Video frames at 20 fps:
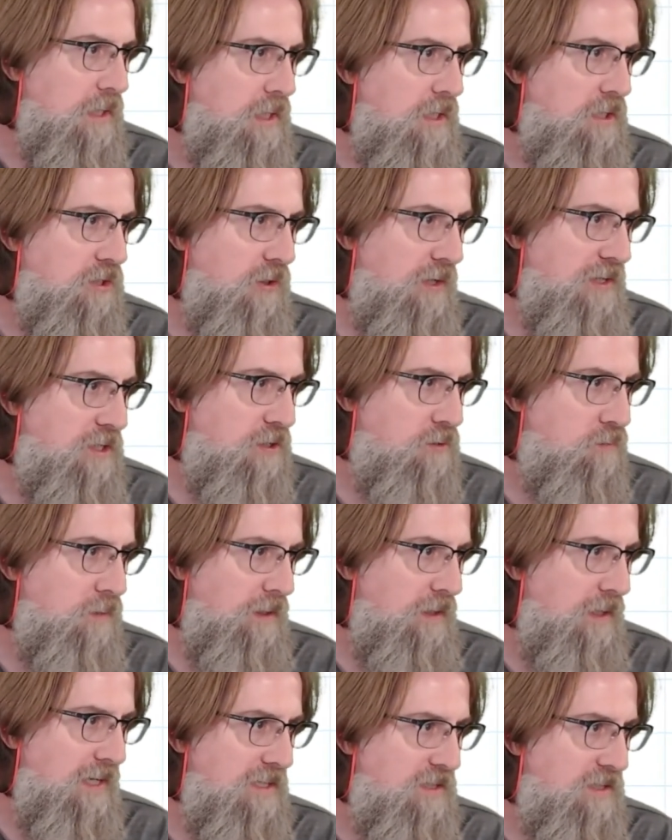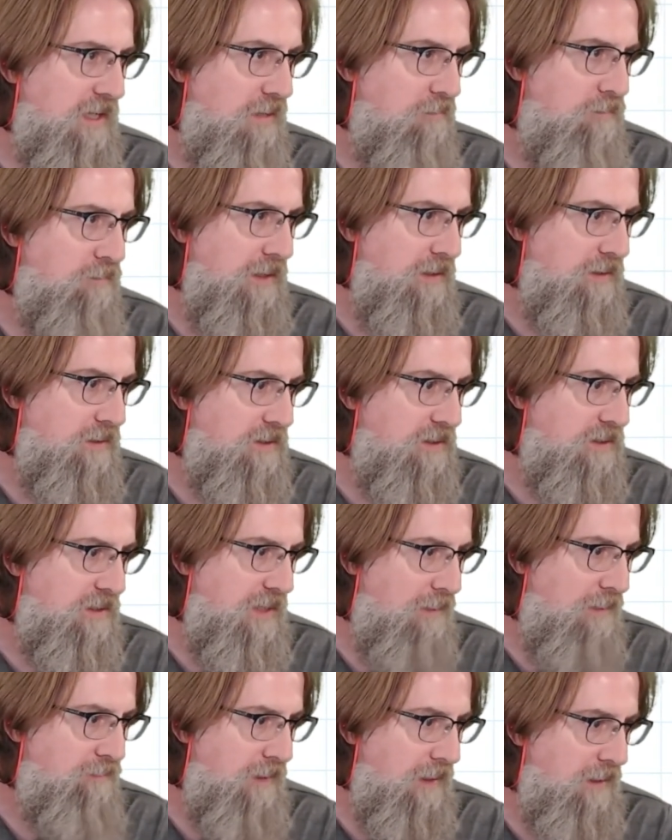So I just realized that I've been
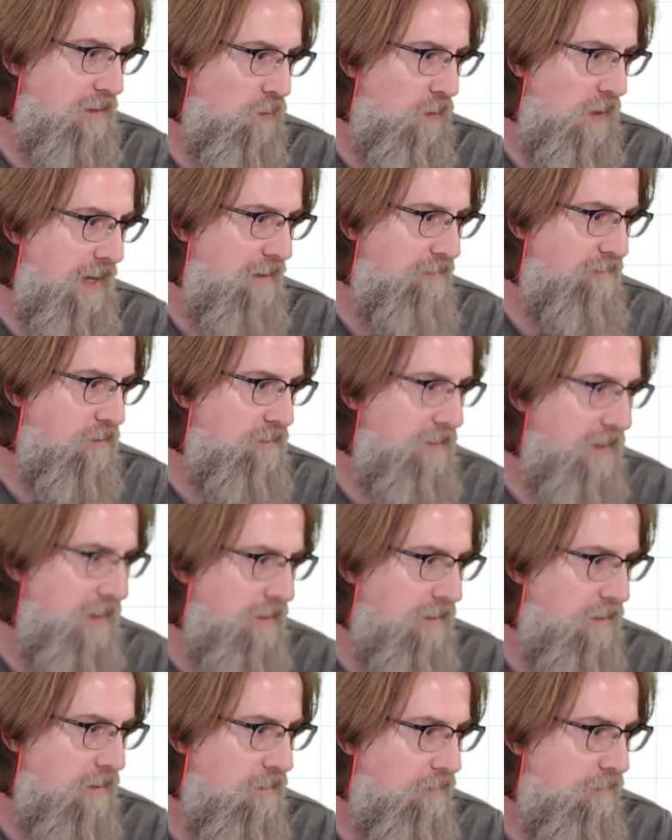stepping away from here.